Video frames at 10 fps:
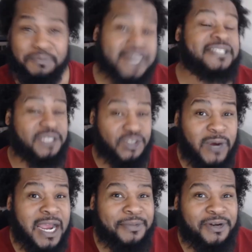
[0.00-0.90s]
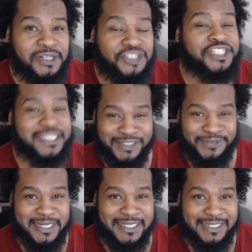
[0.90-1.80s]
My subscriber, she's a
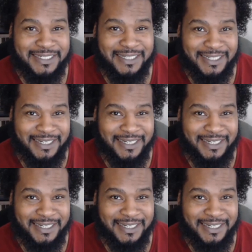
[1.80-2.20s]
racist.